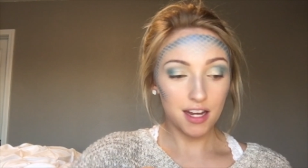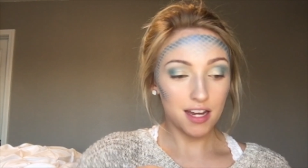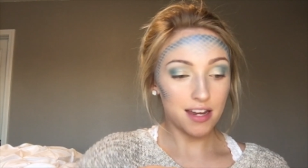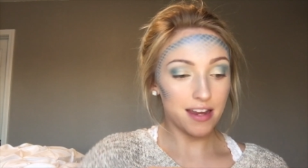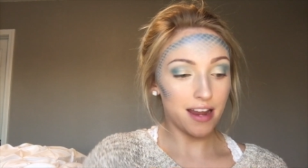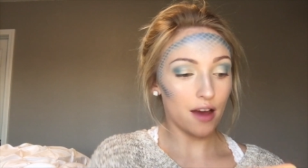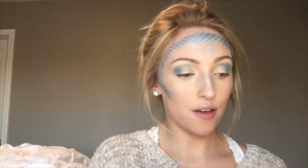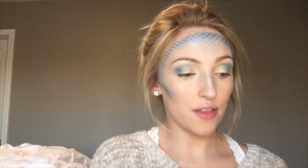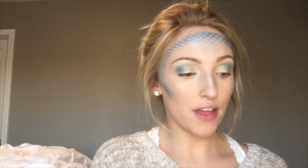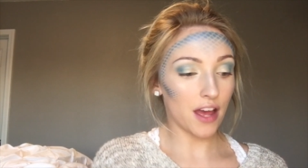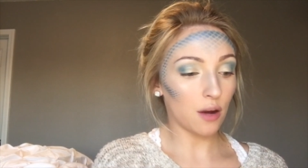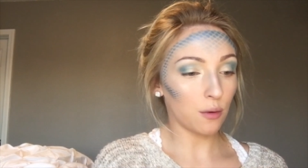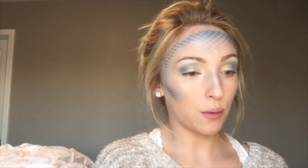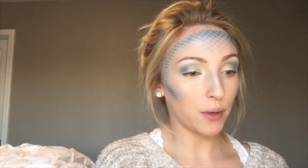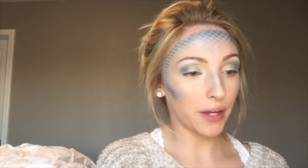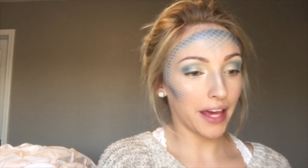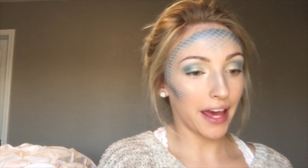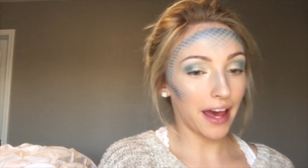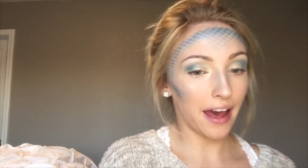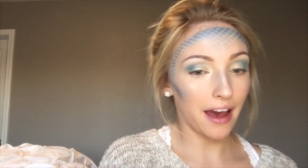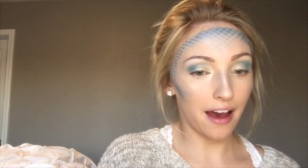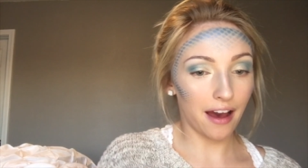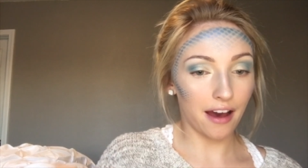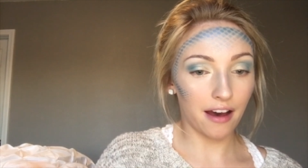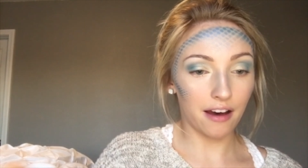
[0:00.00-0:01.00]
Now that we
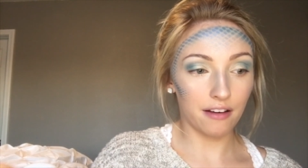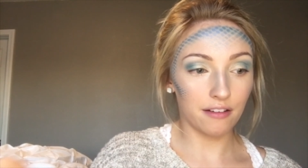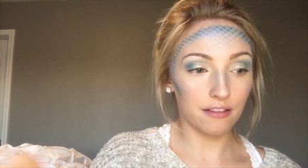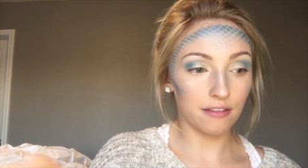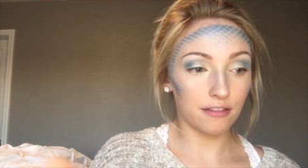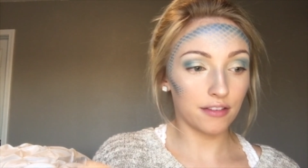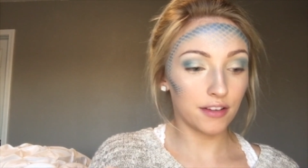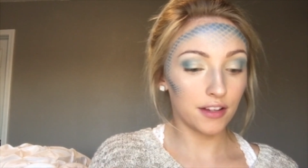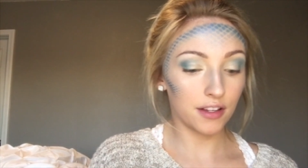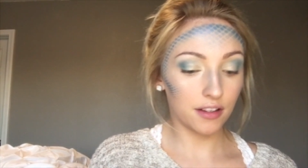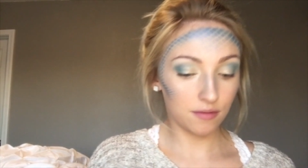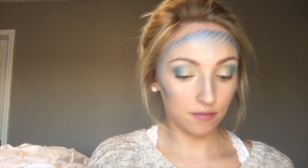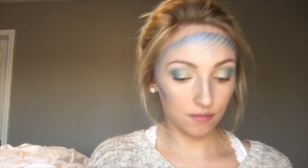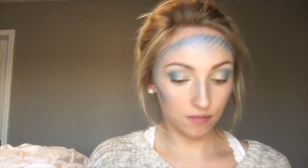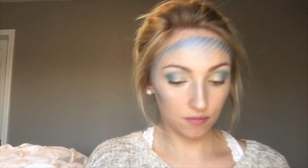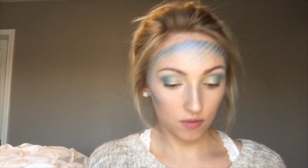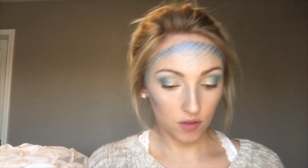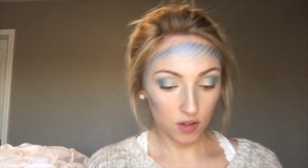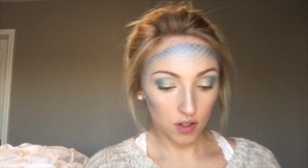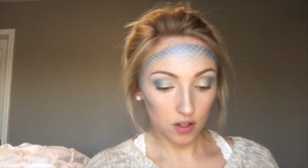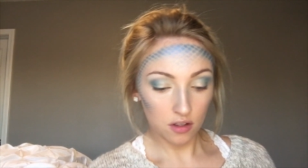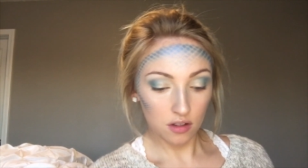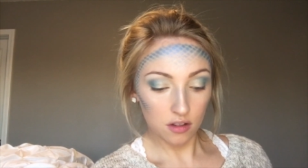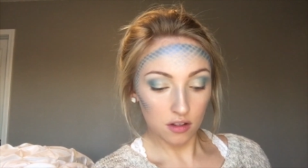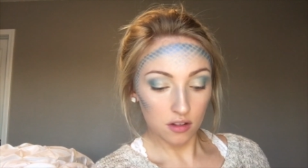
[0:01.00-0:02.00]
have
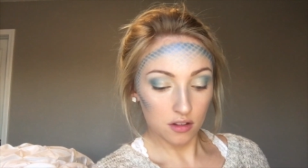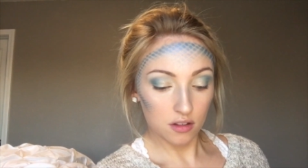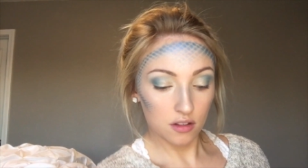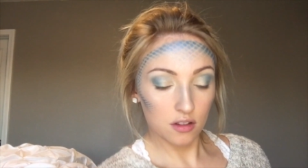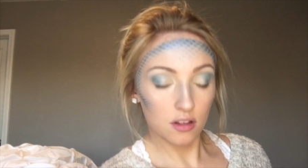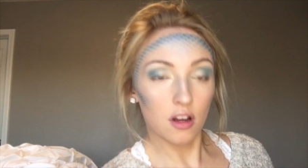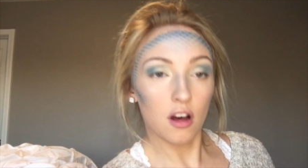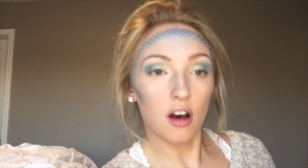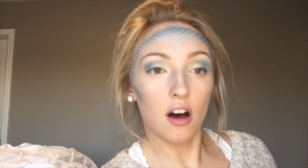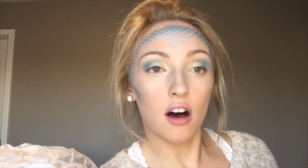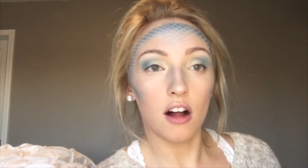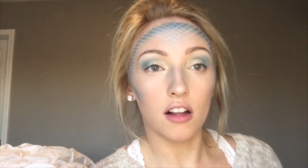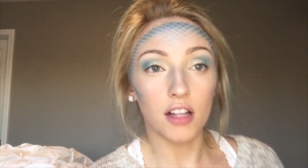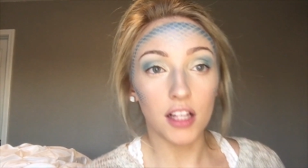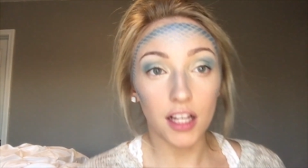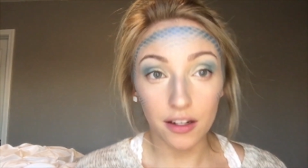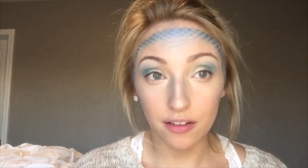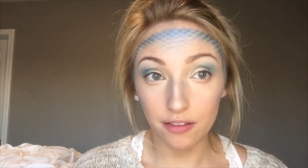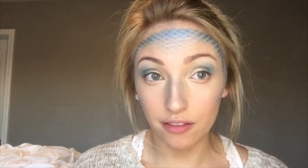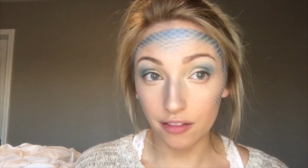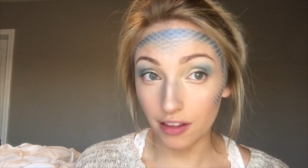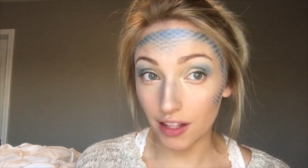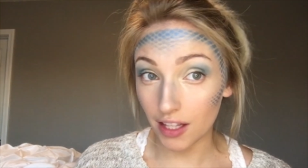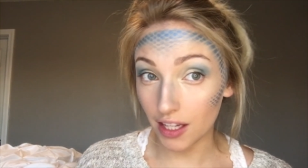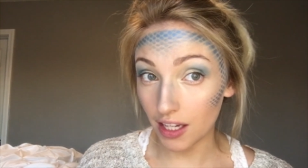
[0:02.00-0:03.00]
all
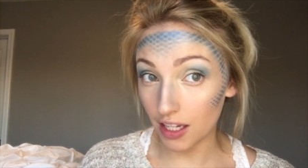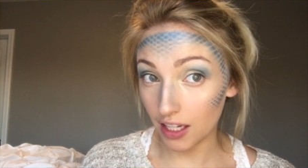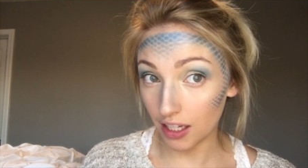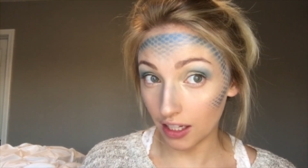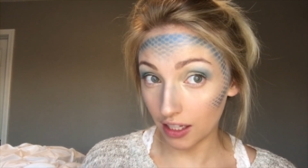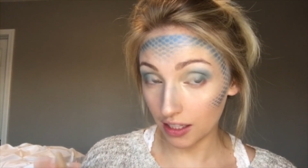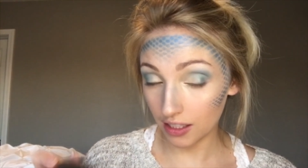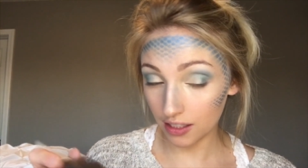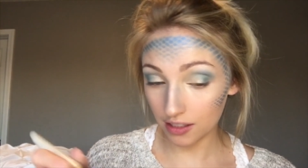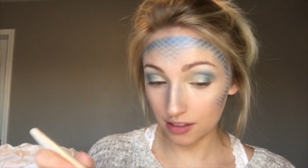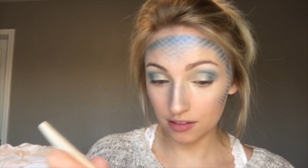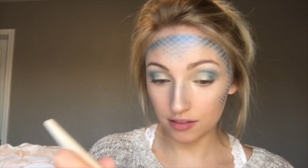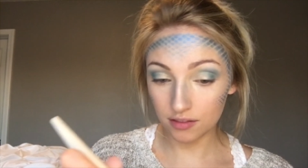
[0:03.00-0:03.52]
of the